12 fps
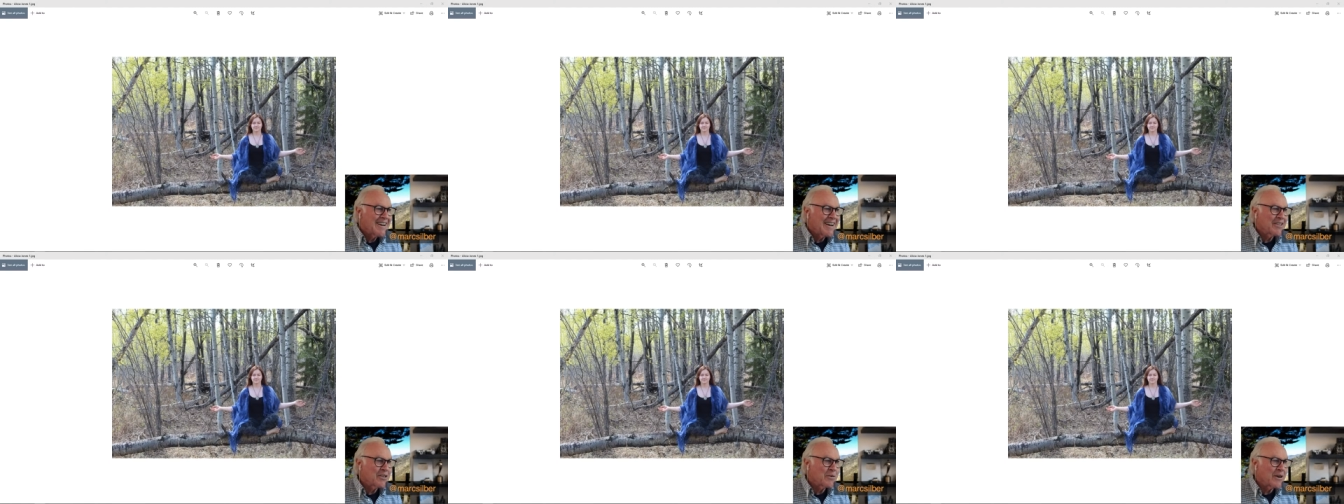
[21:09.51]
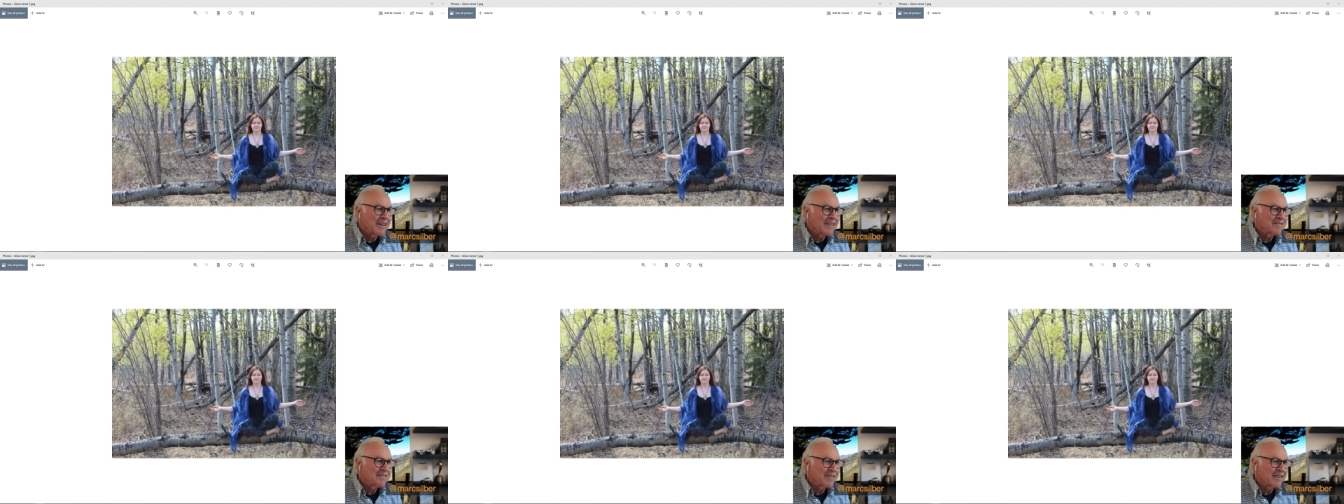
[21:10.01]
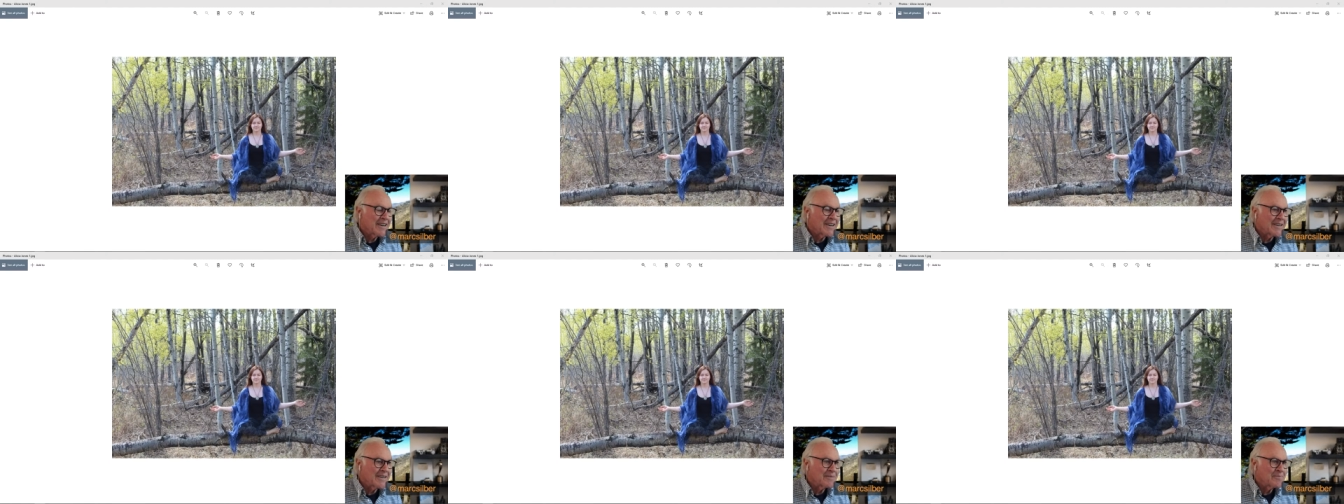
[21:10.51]
Otherwise,
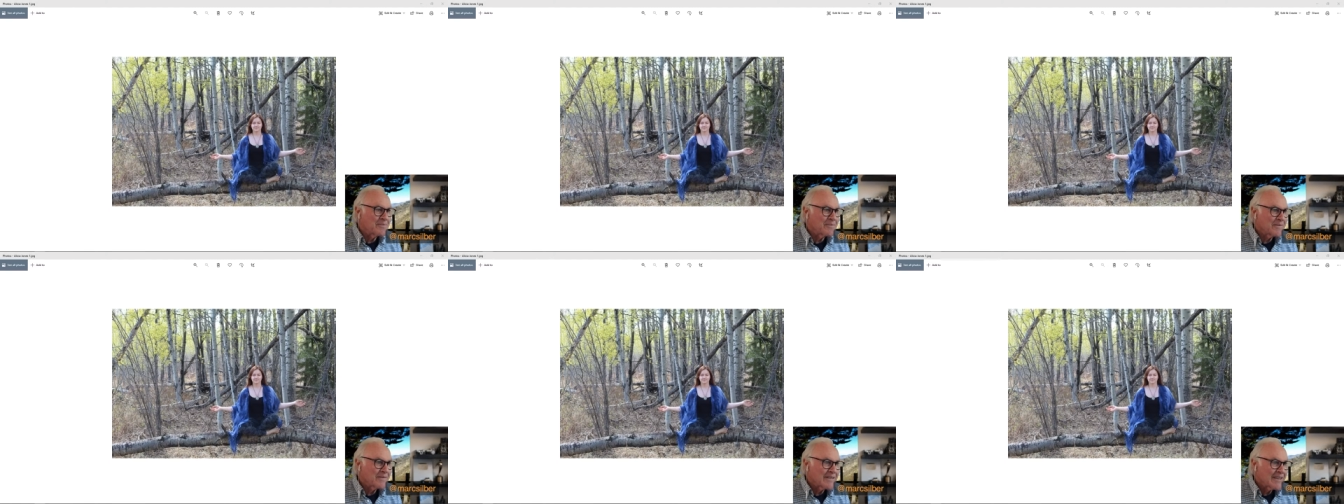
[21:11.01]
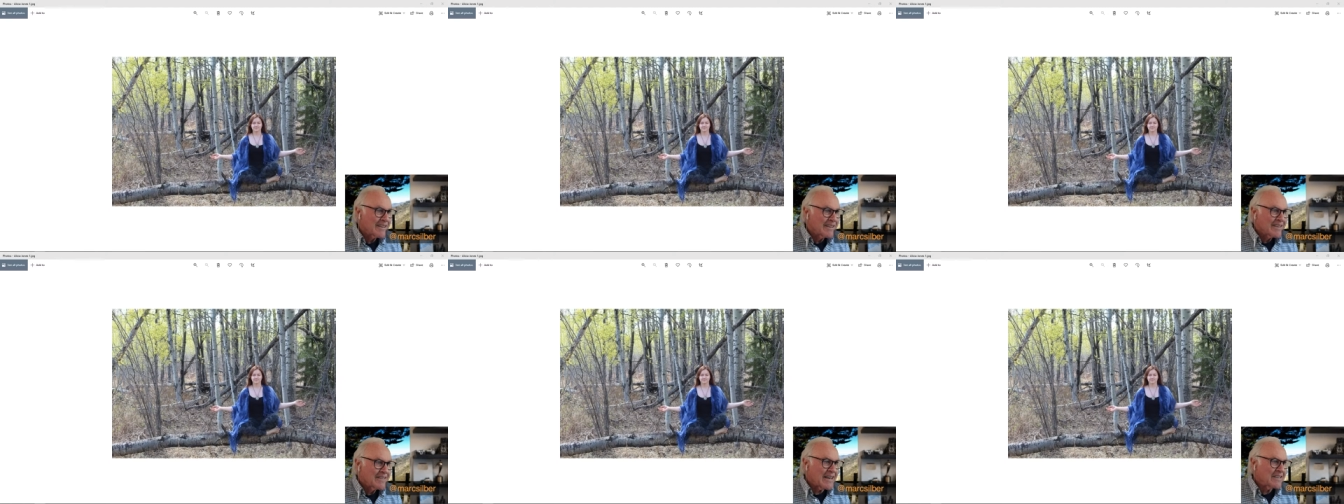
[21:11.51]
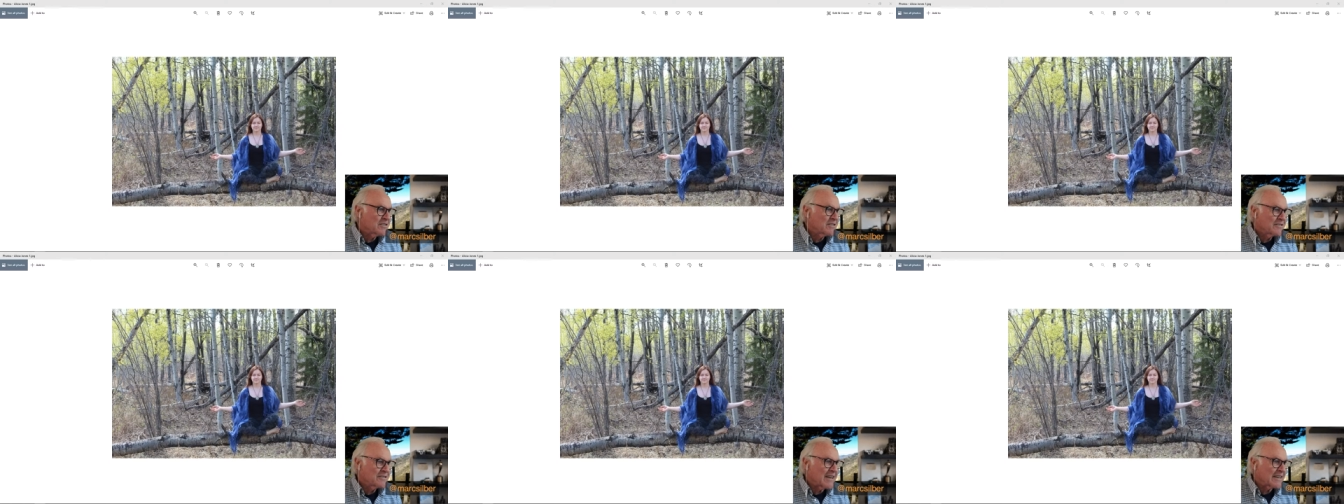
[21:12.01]
um, that's
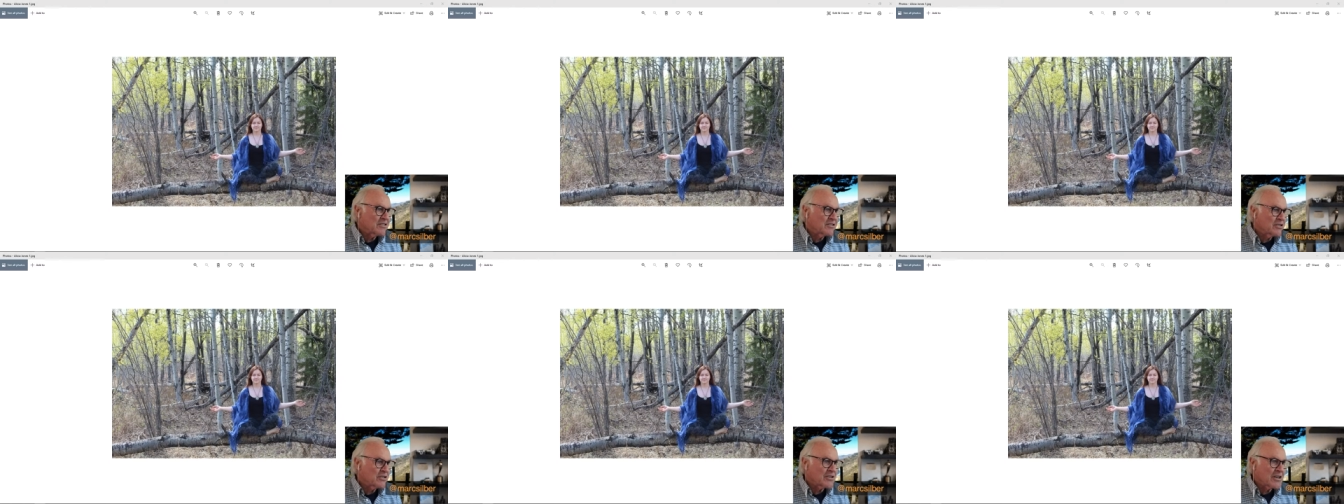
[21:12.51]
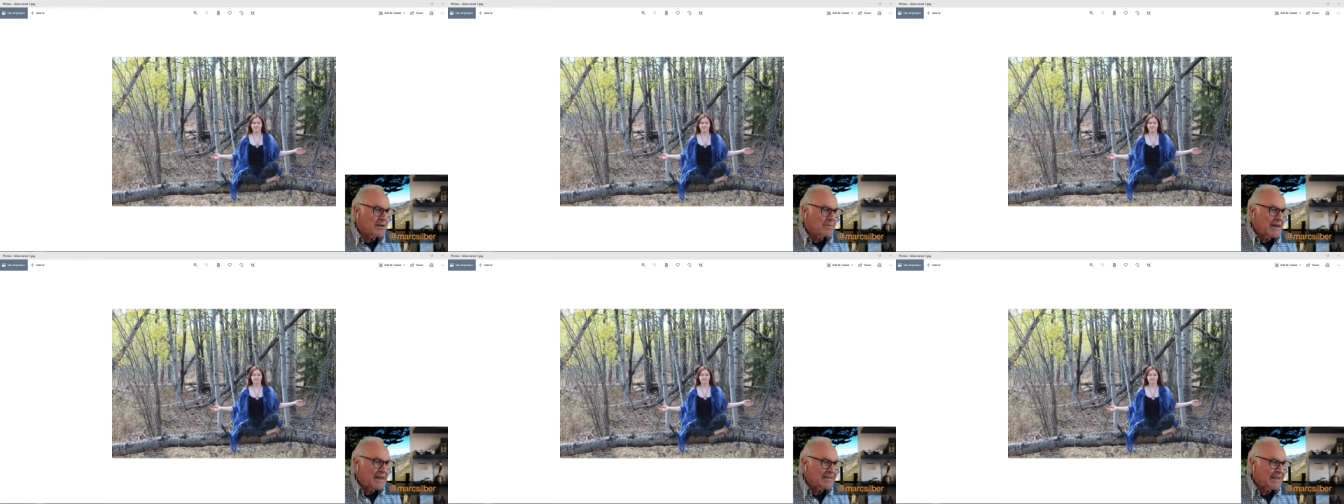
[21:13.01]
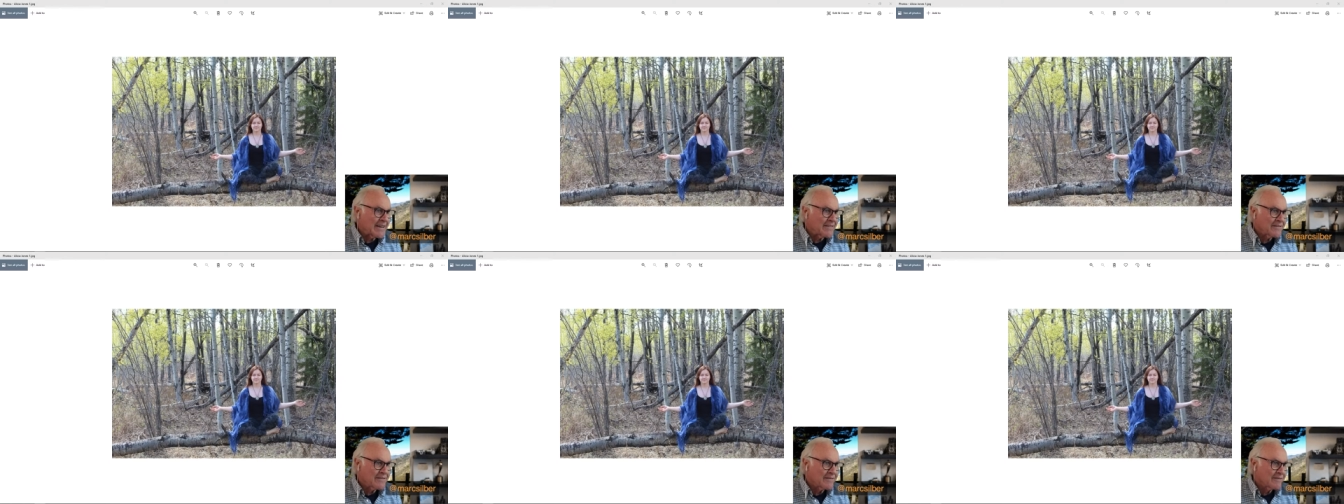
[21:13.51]
that's just going to make that